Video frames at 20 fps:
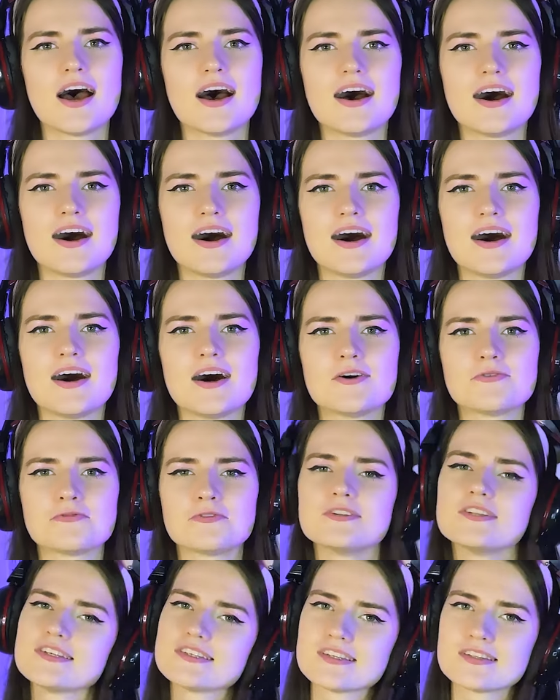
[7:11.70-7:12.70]

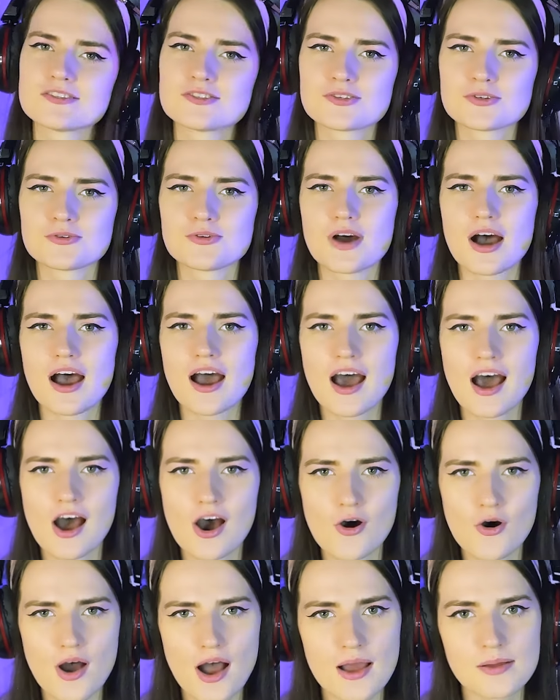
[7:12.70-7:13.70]
for listening to
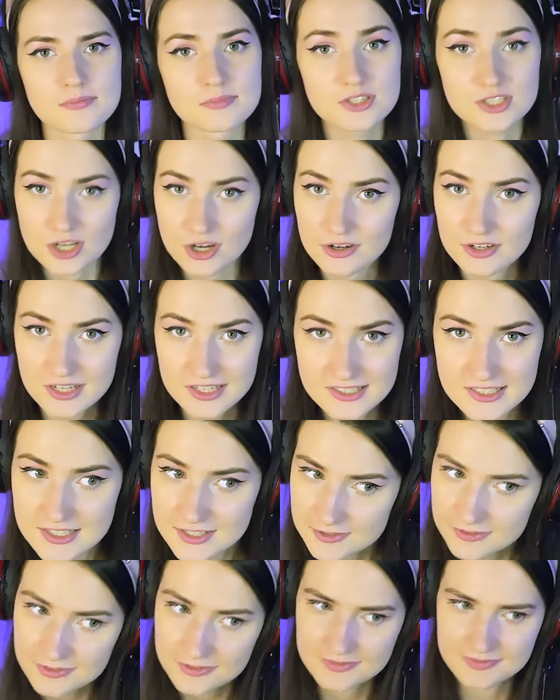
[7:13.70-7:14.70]
how I'm
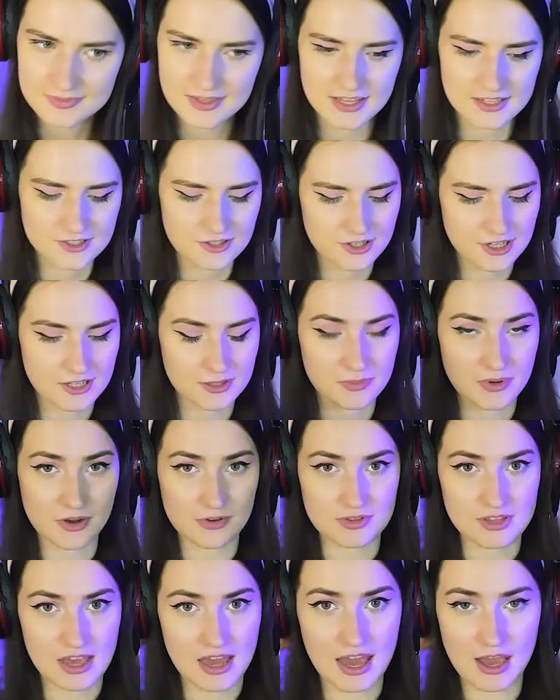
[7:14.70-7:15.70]
talkative and talking
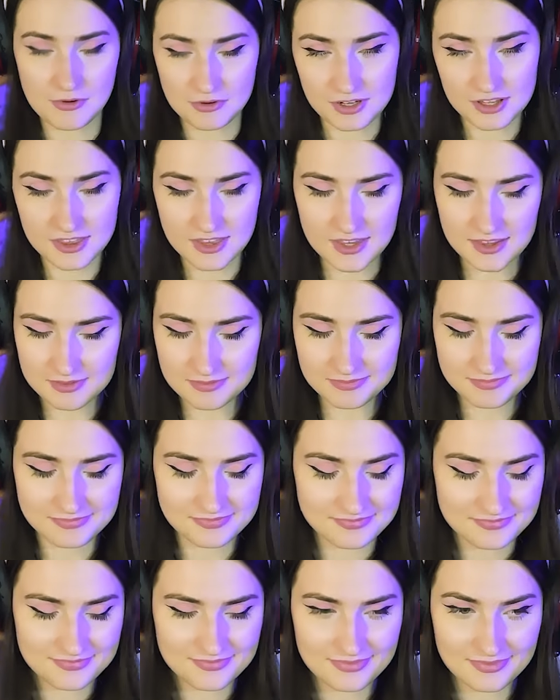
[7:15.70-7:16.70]
about everything
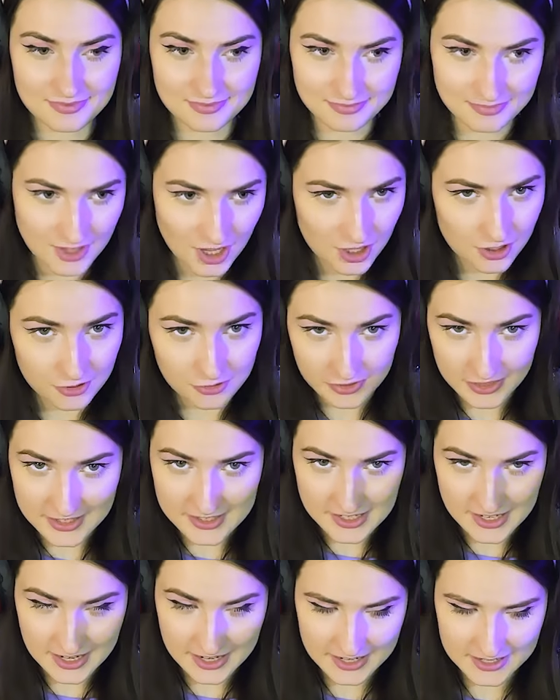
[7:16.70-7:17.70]
all the
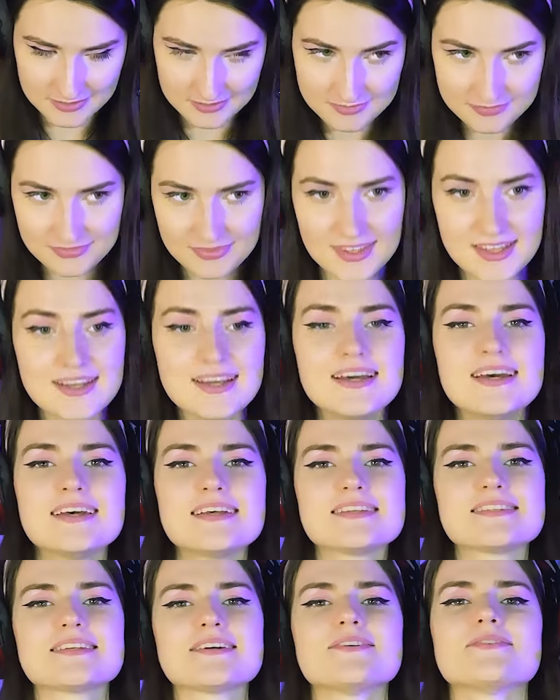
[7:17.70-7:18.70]
time.
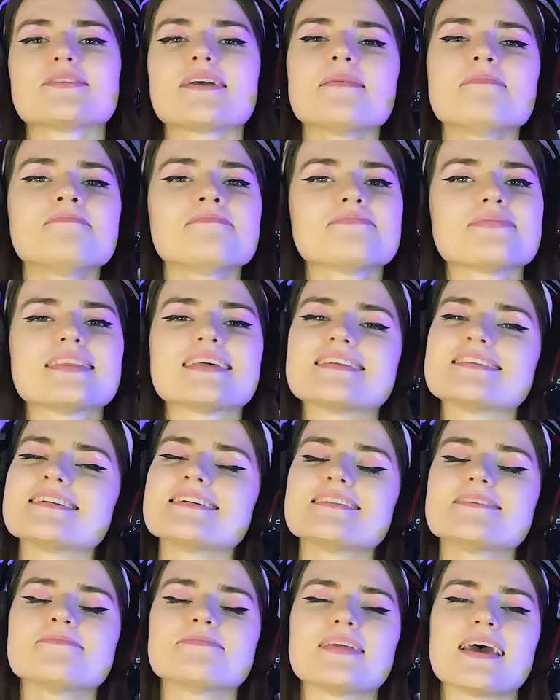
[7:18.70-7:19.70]
So yeah, that's
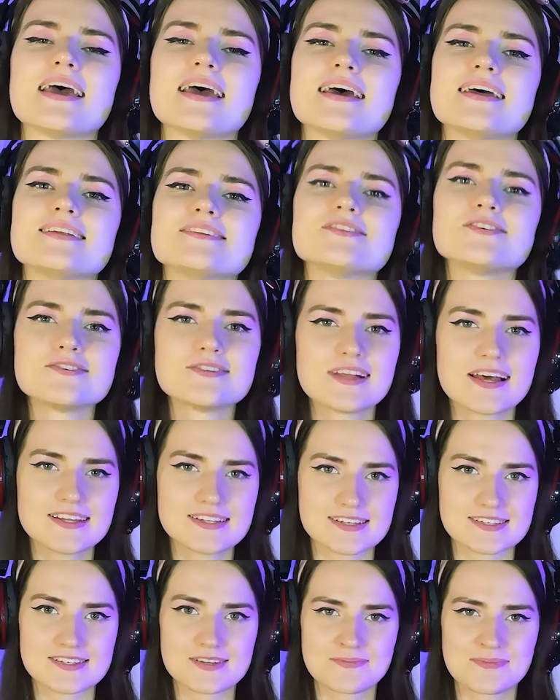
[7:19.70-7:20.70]
it, and see you
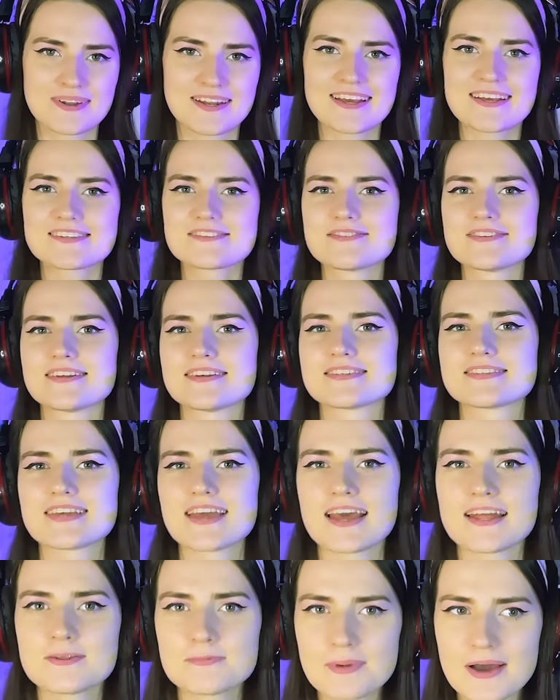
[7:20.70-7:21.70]
later in my next videos,
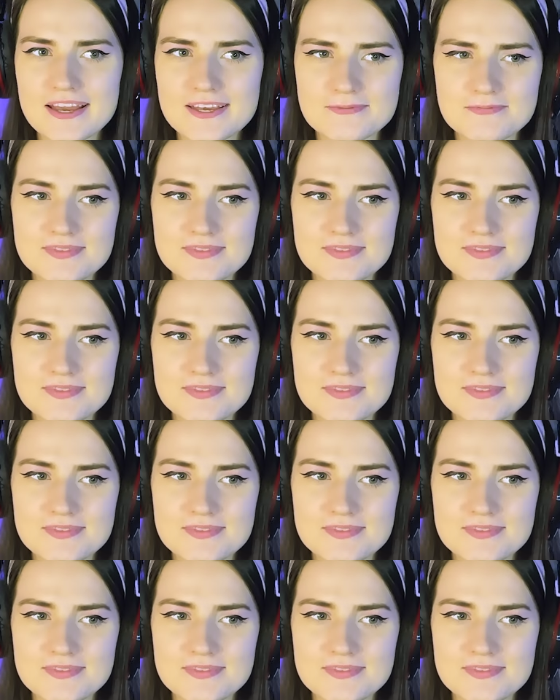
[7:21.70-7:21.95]
and bye,